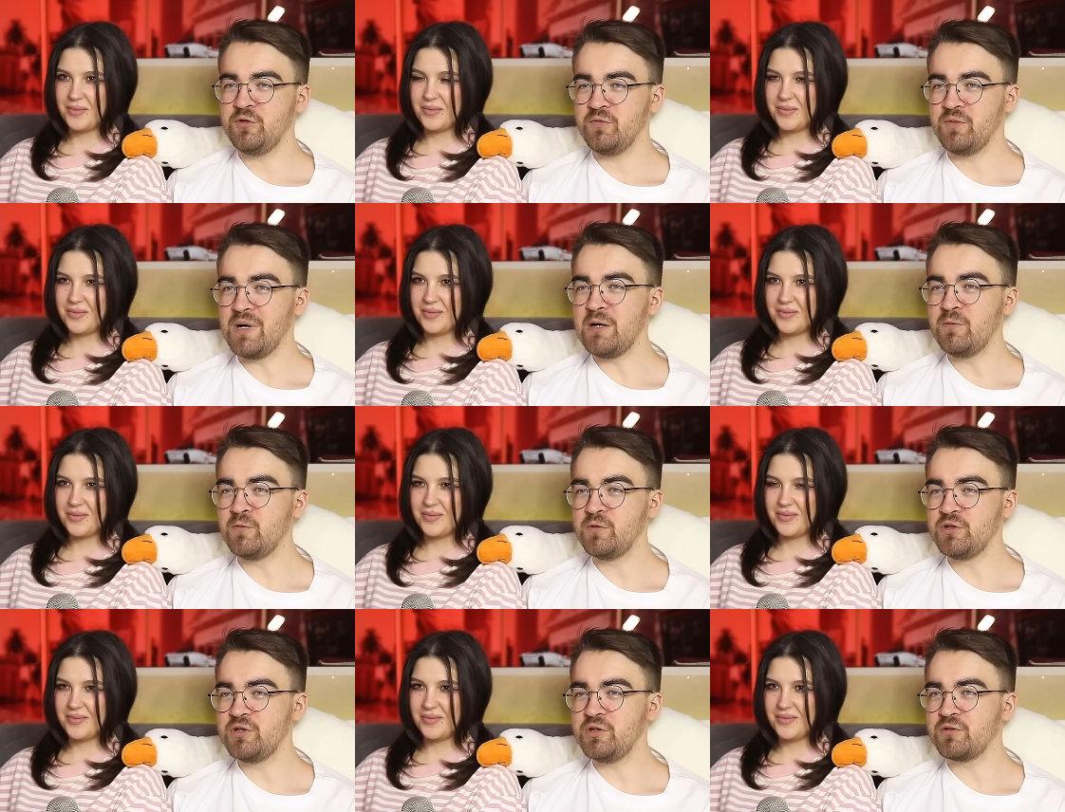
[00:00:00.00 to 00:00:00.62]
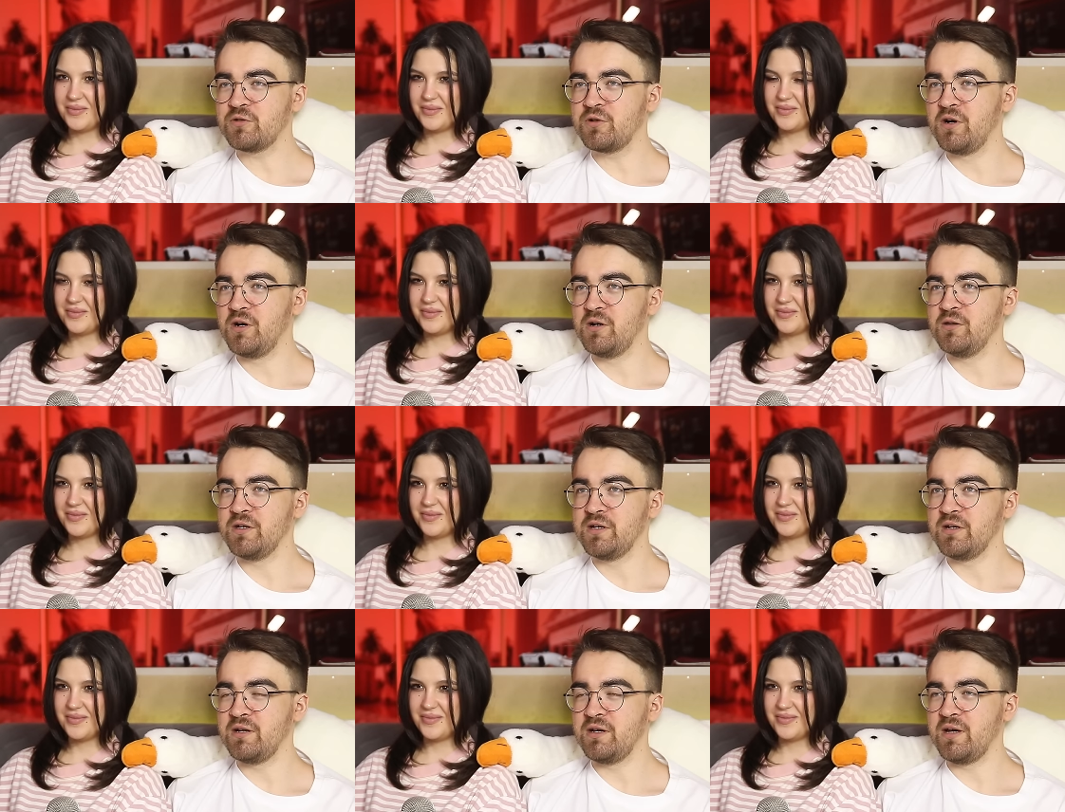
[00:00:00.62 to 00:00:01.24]
Speaker 1: Why would you call
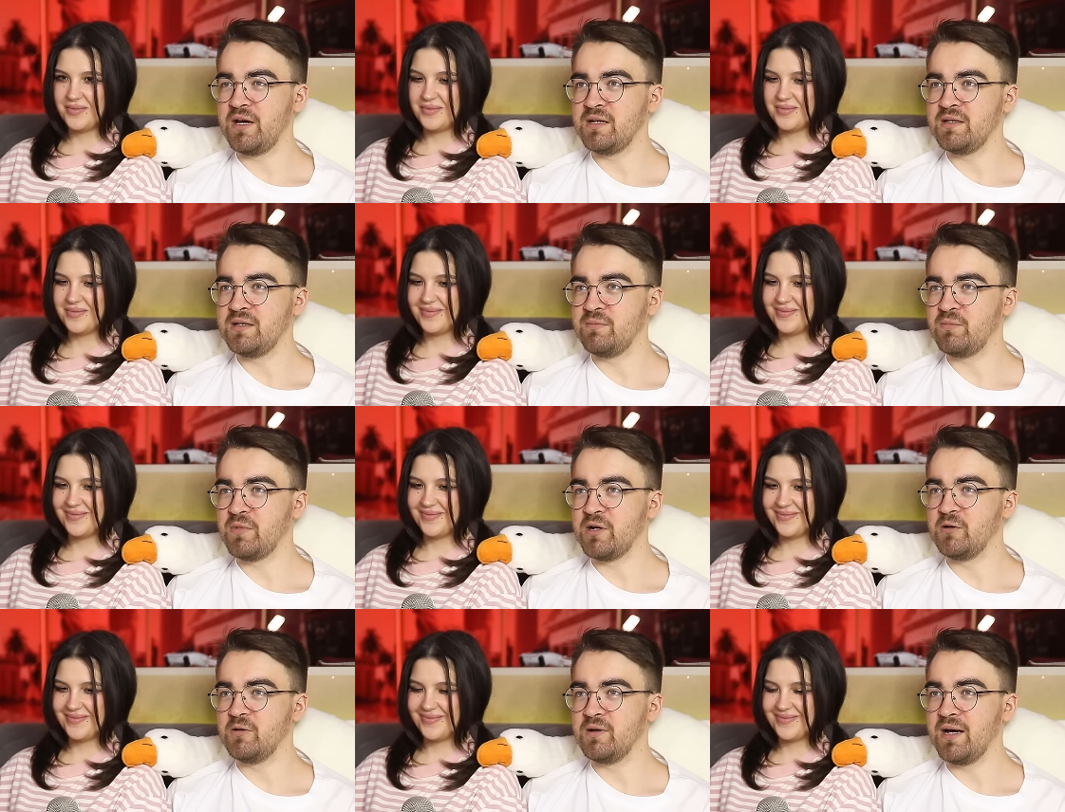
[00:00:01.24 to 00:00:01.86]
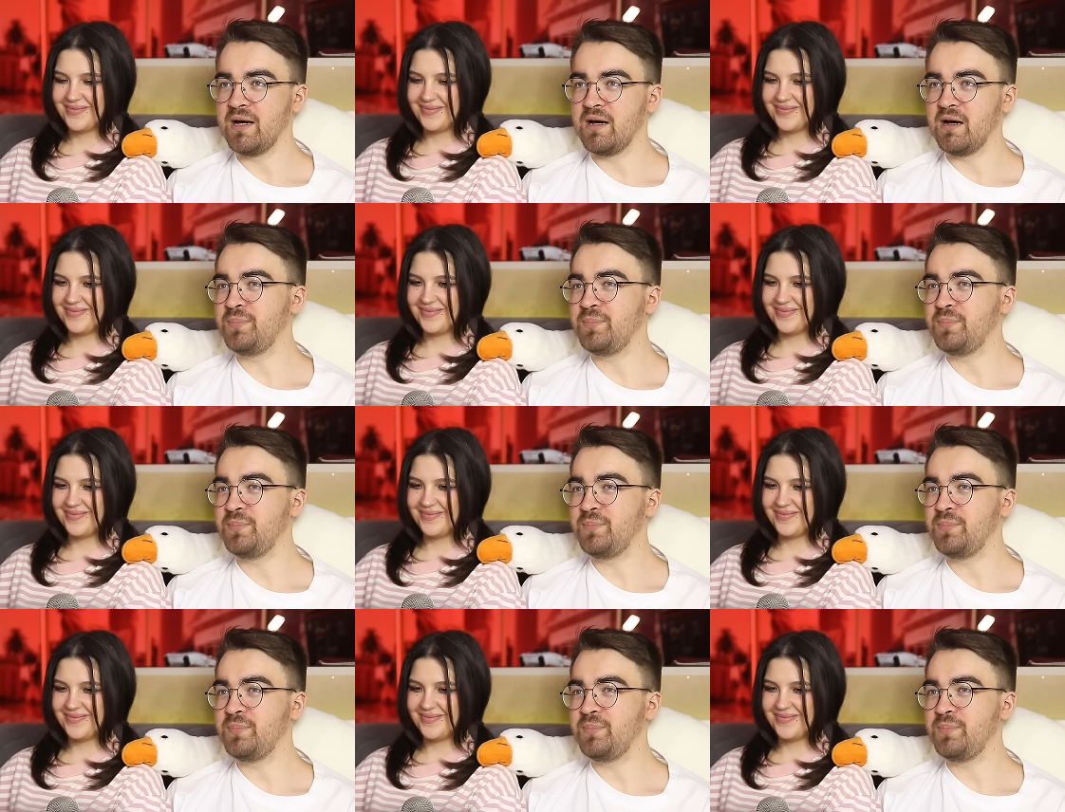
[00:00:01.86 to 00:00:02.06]
an animal